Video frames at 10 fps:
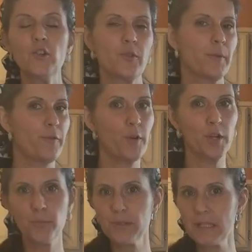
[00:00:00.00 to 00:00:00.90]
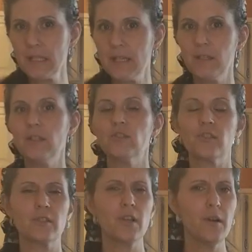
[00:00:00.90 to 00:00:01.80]
So before you proceed,
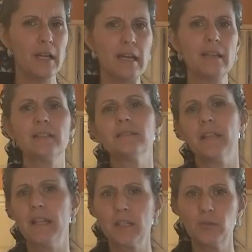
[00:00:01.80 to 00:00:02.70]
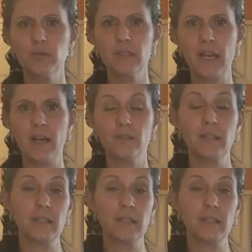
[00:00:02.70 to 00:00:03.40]
just go ahead, let it cool down.